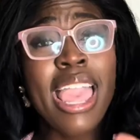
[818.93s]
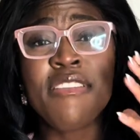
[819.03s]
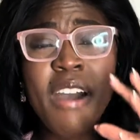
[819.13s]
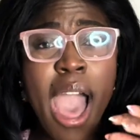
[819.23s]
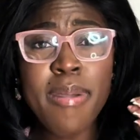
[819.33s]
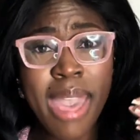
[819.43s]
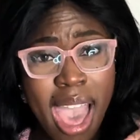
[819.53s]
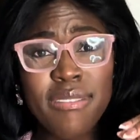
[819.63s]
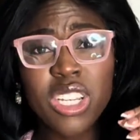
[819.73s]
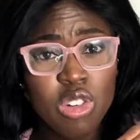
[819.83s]
if I'm
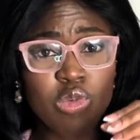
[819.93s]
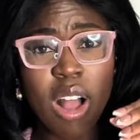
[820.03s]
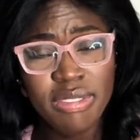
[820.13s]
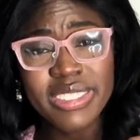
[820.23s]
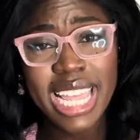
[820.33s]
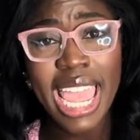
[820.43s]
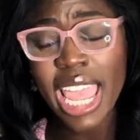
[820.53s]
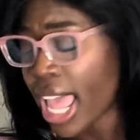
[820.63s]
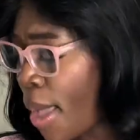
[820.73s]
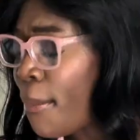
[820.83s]
having a rough
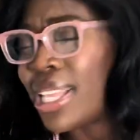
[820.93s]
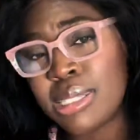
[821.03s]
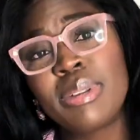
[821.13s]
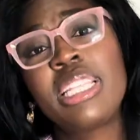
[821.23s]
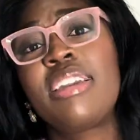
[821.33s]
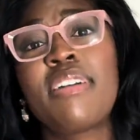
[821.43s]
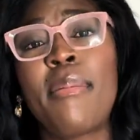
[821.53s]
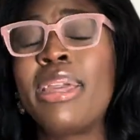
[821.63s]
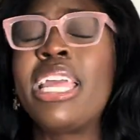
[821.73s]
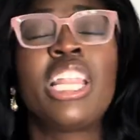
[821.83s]
day, best believe
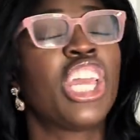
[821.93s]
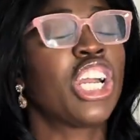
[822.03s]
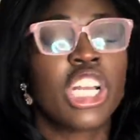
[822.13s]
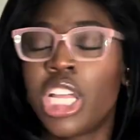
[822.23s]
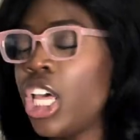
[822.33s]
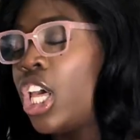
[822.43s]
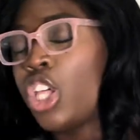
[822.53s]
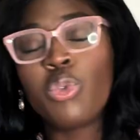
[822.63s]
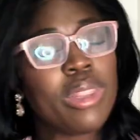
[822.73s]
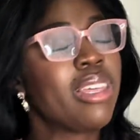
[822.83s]
I'm in here.
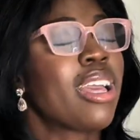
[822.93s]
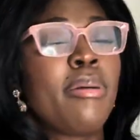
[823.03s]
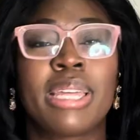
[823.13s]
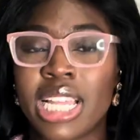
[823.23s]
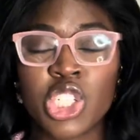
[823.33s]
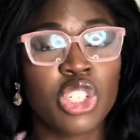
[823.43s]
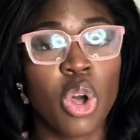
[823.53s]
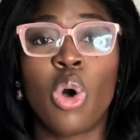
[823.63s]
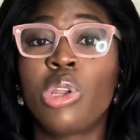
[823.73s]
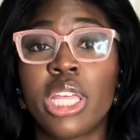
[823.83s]
You would think I'm catching the
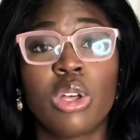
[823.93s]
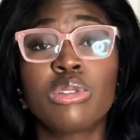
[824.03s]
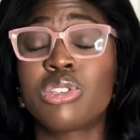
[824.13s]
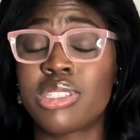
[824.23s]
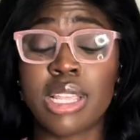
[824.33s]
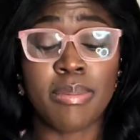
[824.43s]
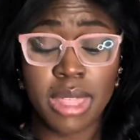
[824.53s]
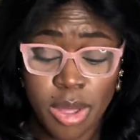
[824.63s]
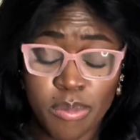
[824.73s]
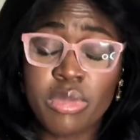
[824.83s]
Holy Ghost or
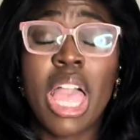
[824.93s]
something.